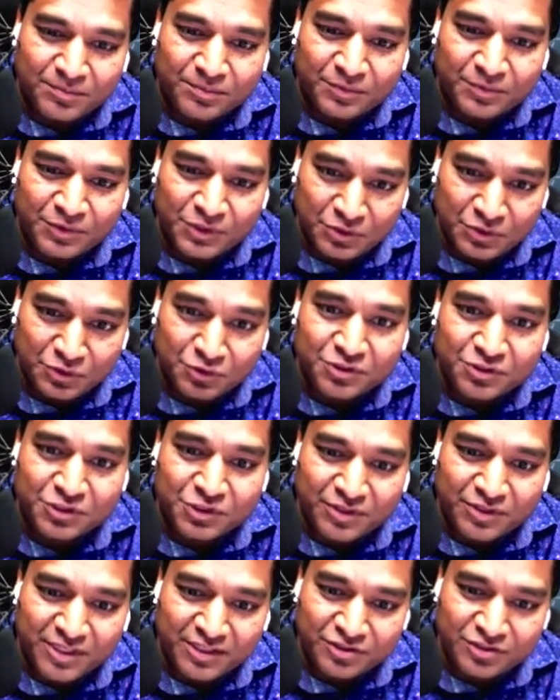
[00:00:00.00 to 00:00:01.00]
use
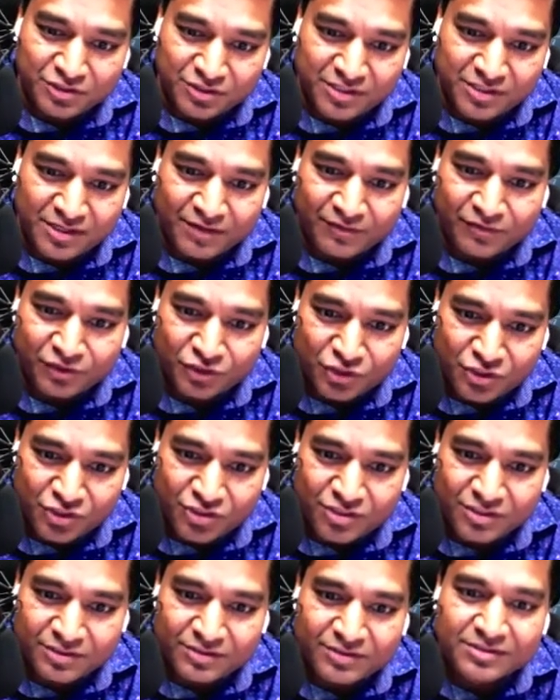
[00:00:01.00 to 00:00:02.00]
your existing
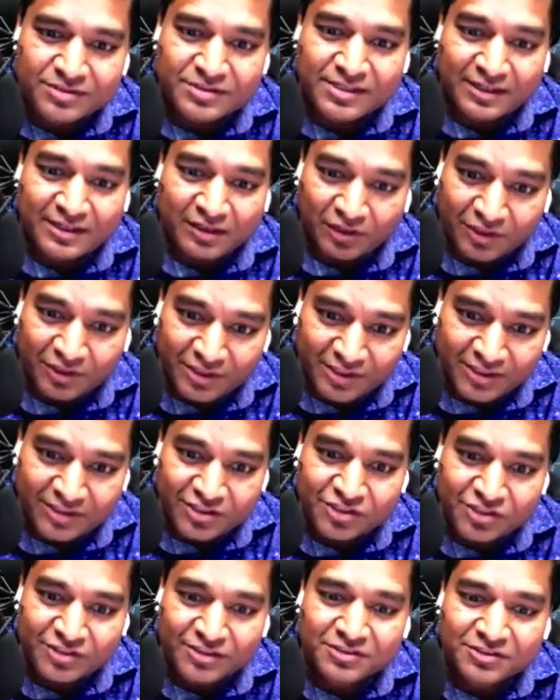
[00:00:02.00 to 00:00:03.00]
physicians and
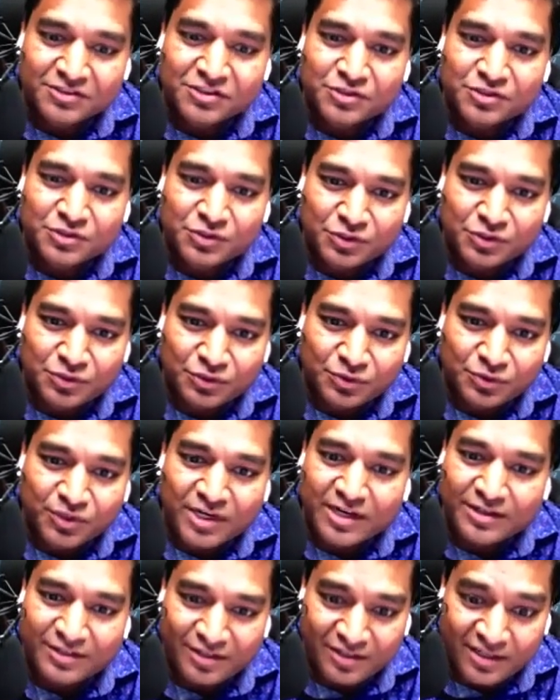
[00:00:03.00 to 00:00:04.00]
clinicians to
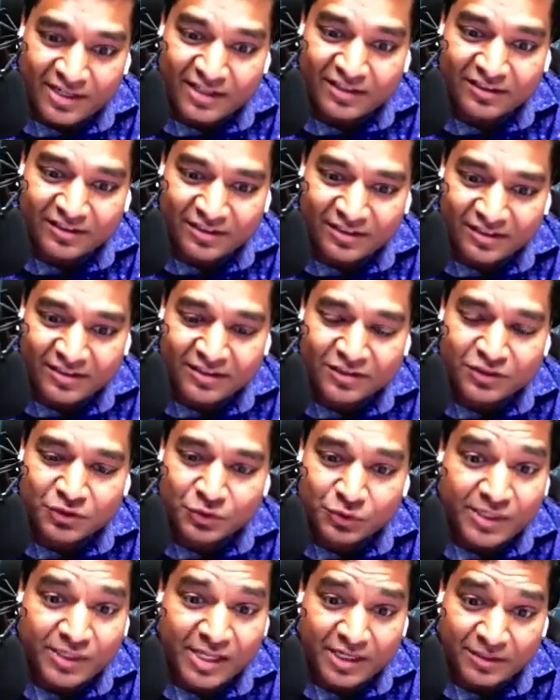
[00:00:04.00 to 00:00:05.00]
render healthcare
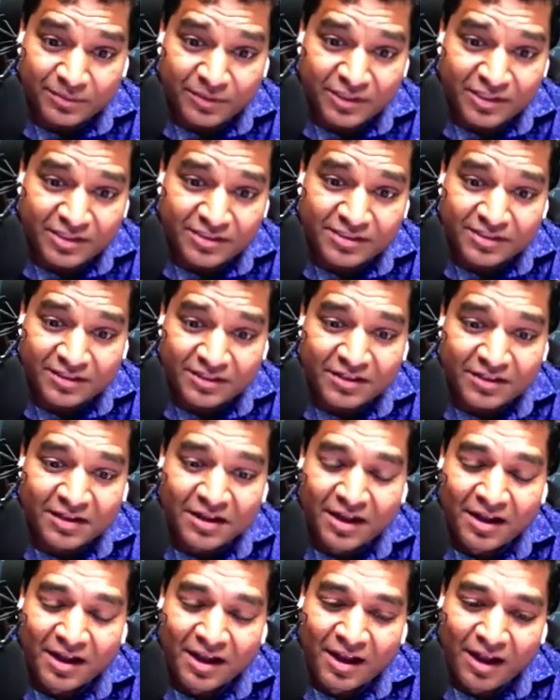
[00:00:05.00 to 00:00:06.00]
through telemedicine.
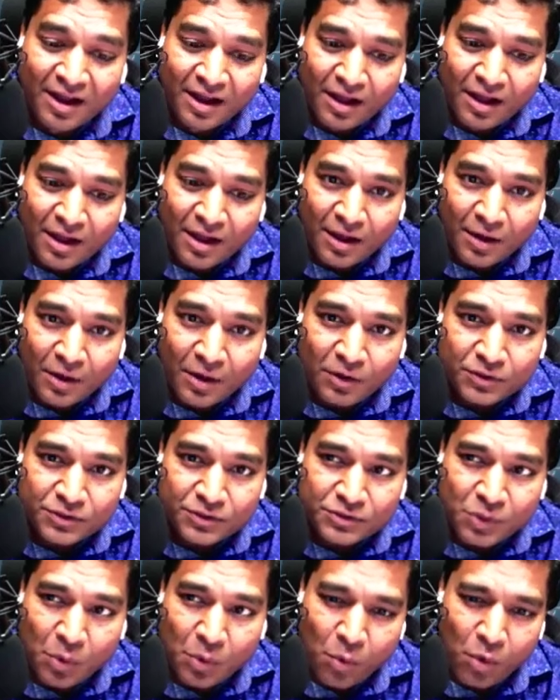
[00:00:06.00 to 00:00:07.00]

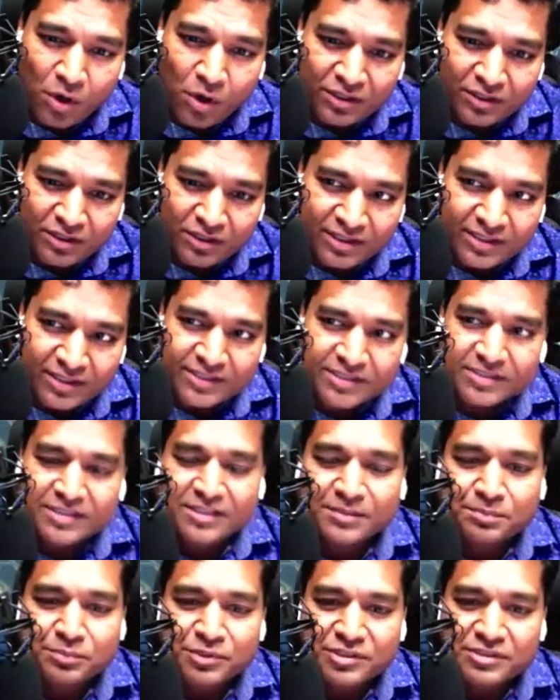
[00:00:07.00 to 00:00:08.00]
So what is the
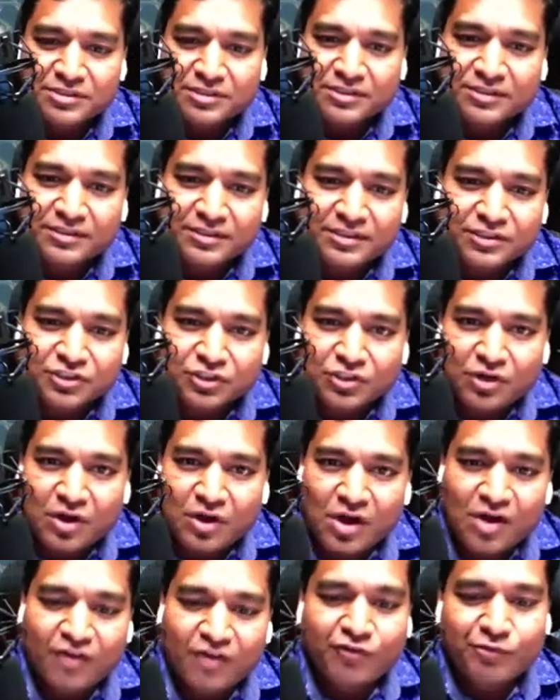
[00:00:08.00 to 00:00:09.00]
percentage
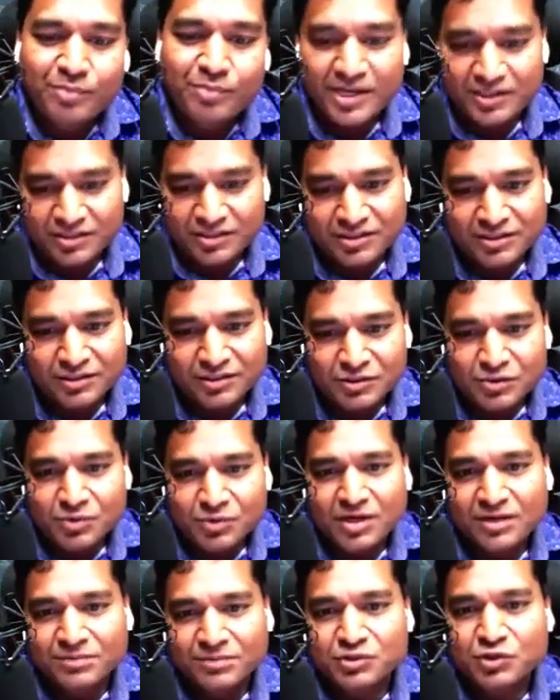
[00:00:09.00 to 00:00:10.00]
of patients who
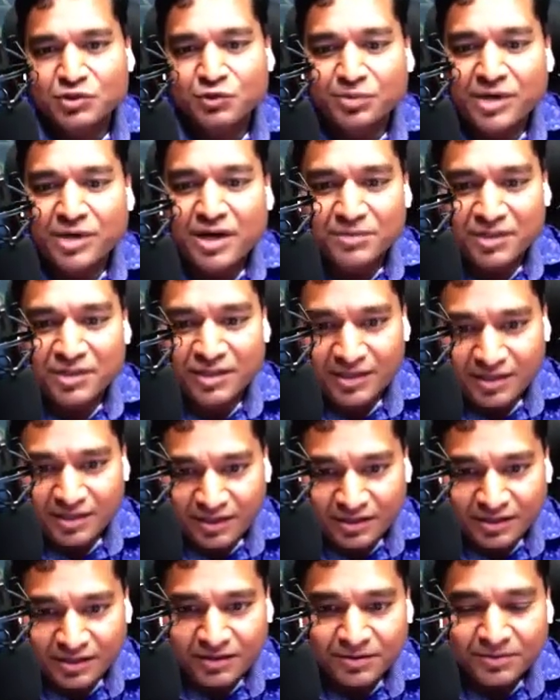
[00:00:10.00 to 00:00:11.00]
comes to primary
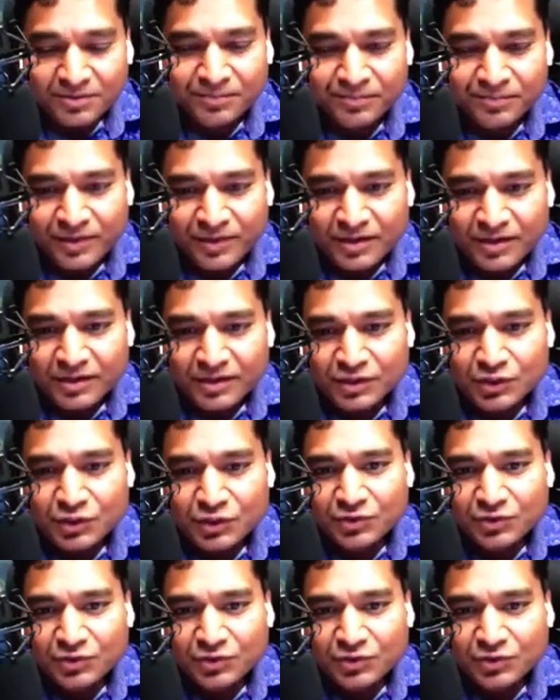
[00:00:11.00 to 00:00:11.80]
care do you